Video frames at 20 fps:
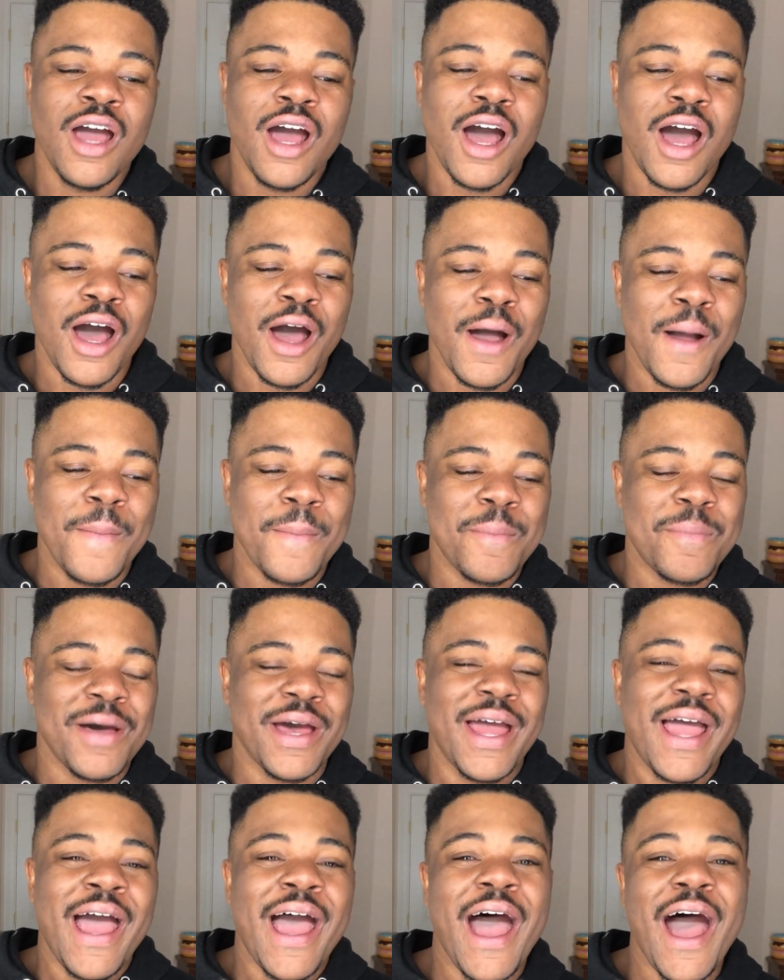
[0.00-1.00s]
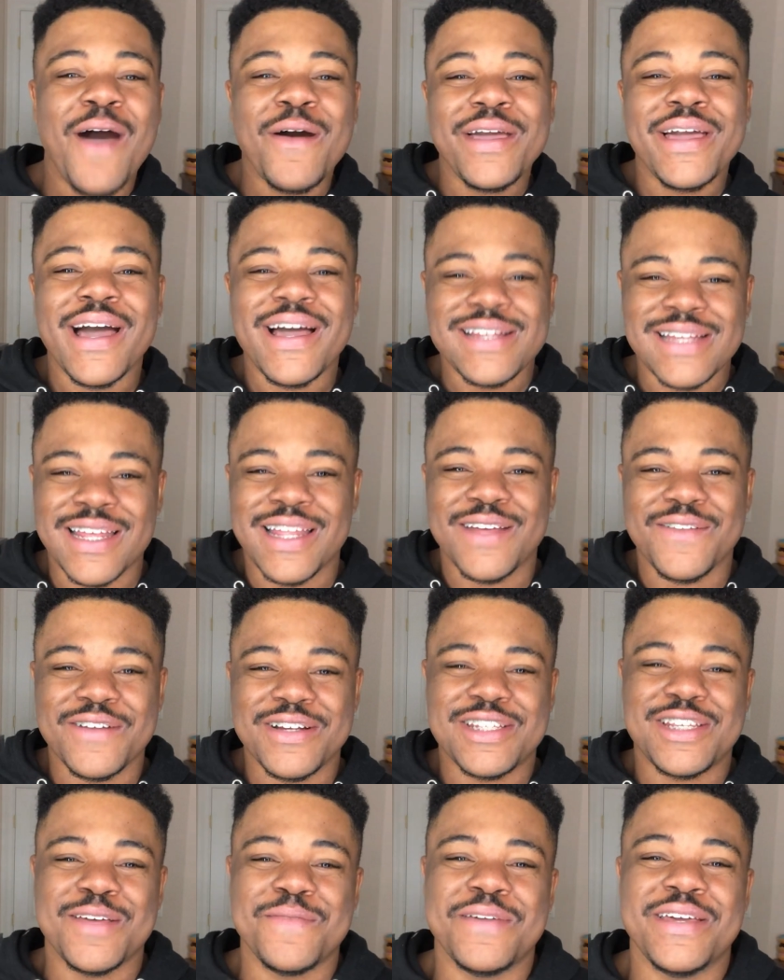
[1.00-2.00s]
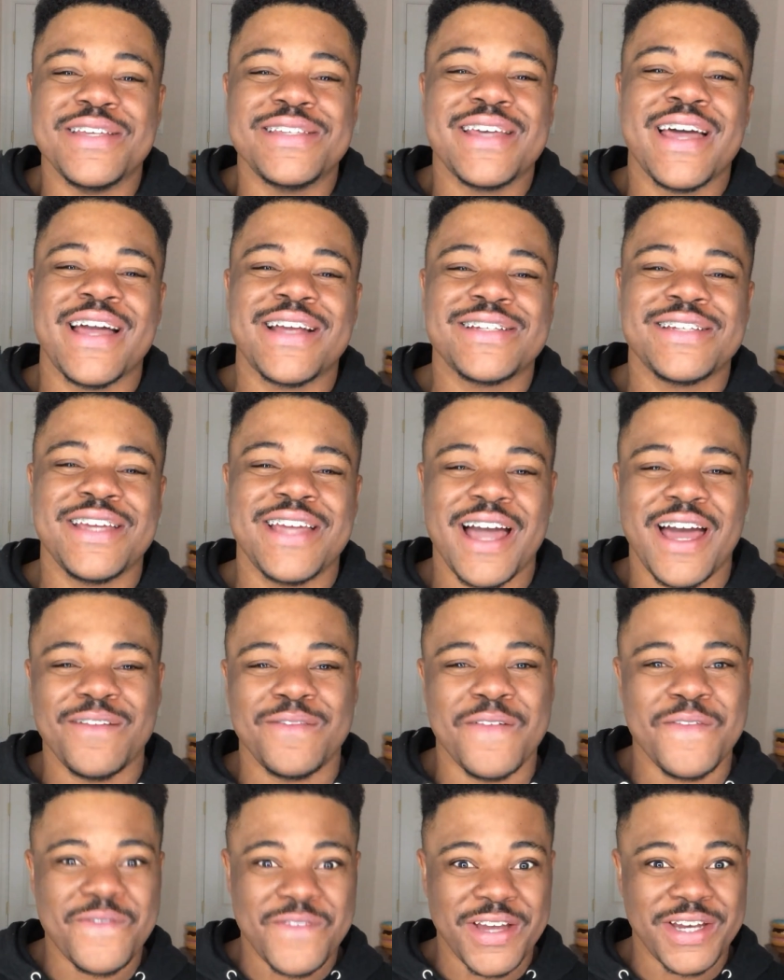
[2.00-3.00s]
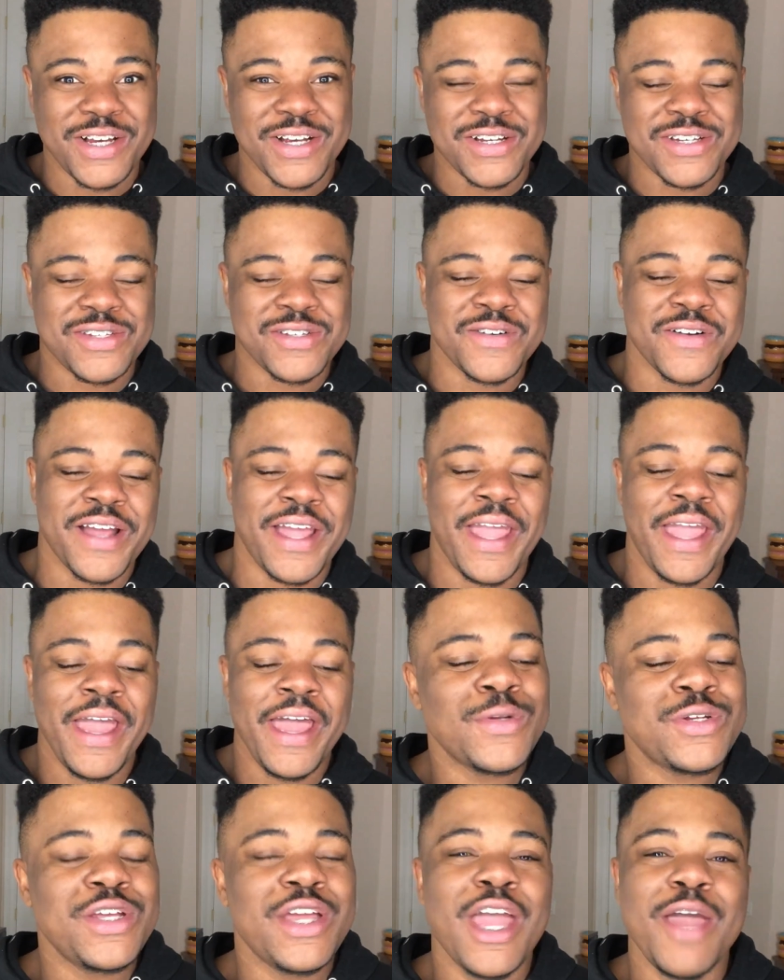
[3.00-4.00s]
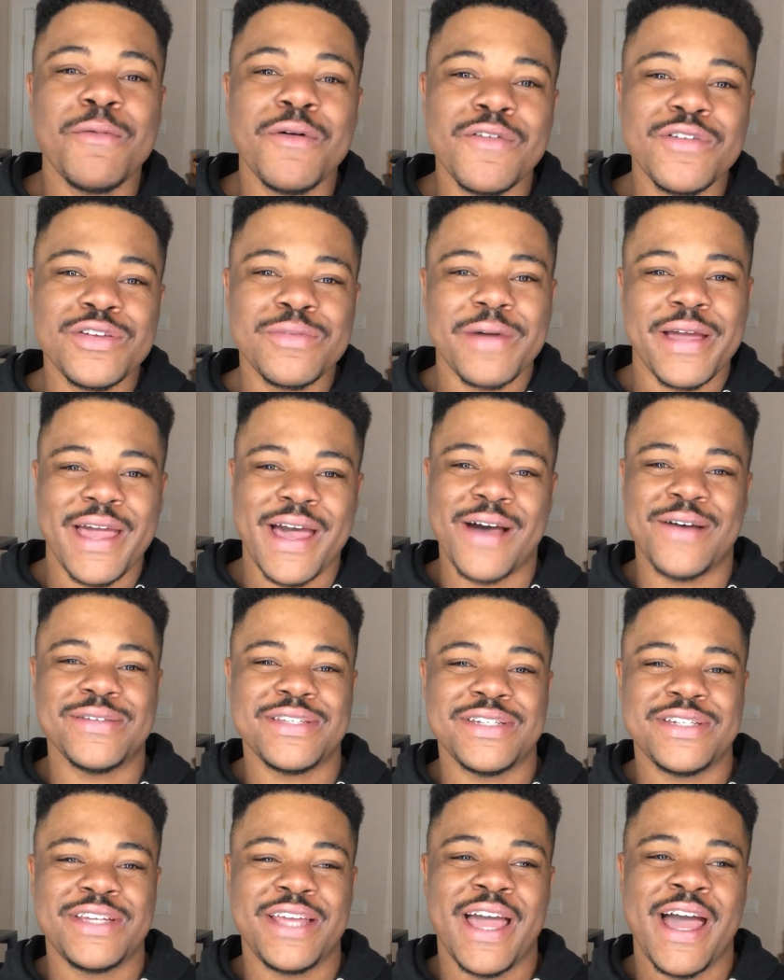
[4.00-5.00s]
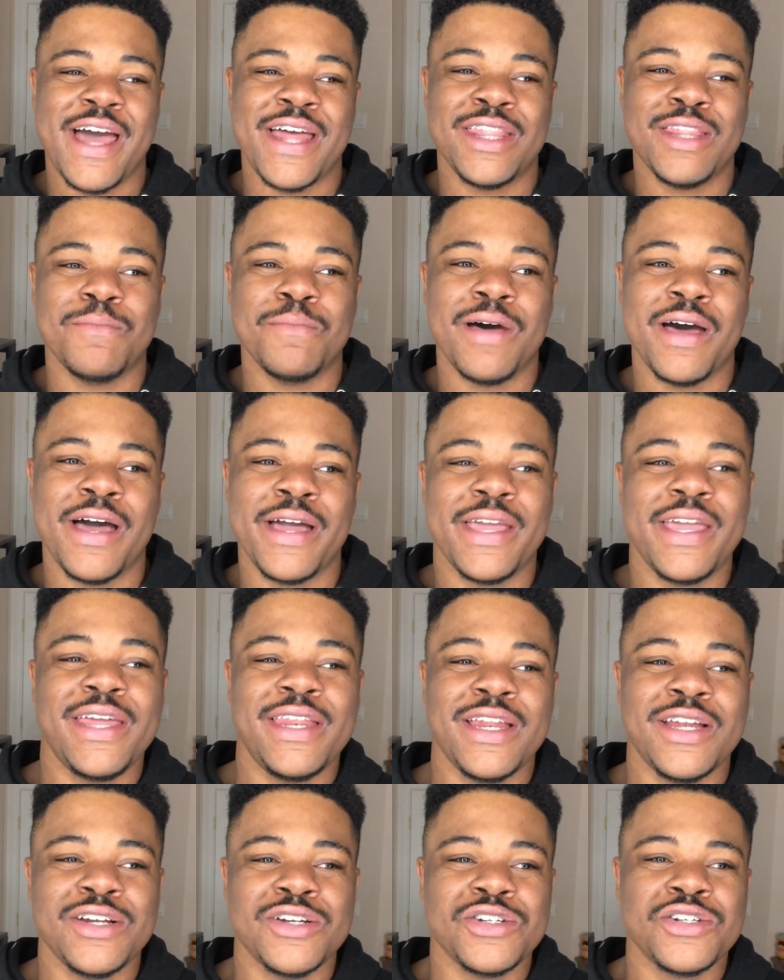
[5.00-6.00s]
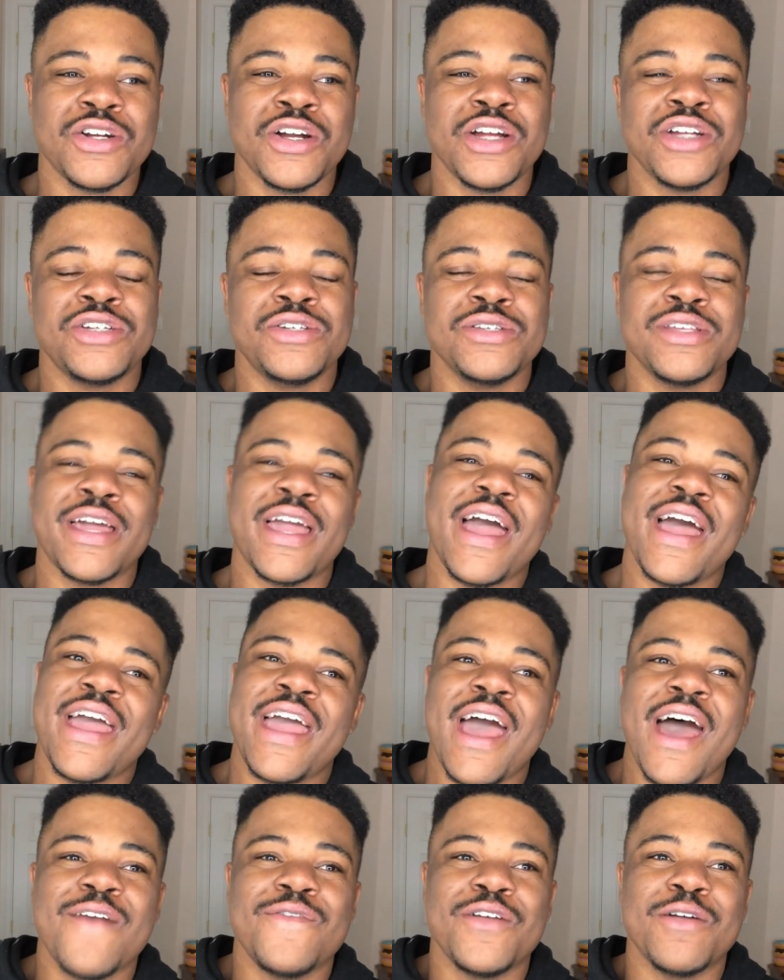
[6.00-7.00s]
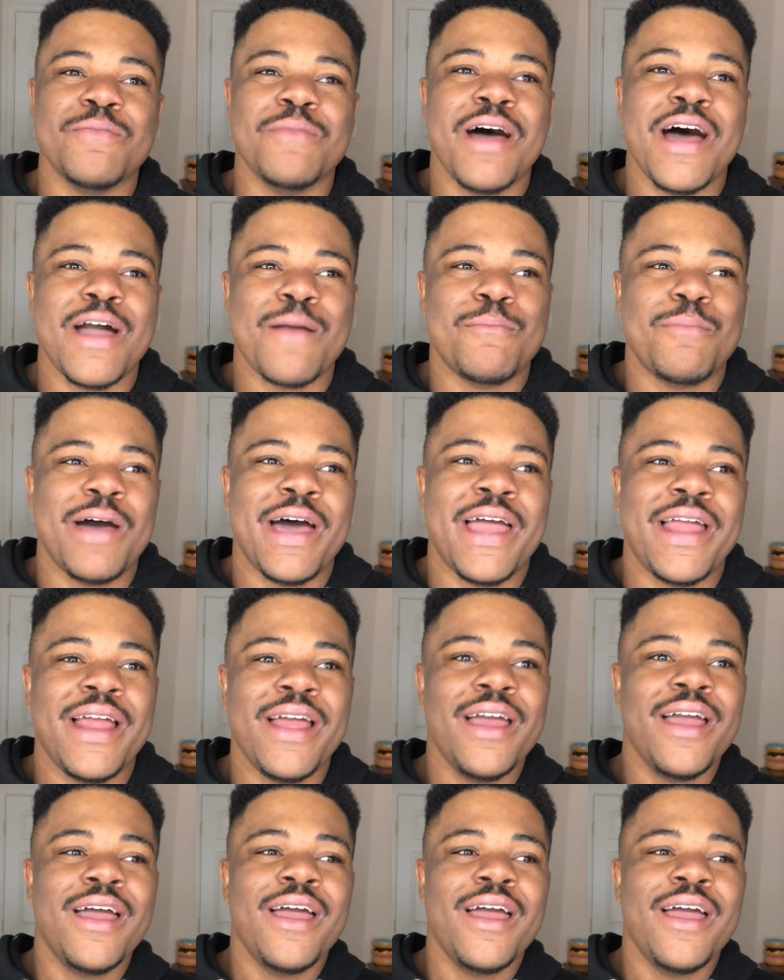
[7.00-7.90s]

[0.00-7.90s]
But how it got delivered to me is actually kind of a funnier story. She came over to my house and she had the mug hidden in her shirt. She was like, I have your mug, but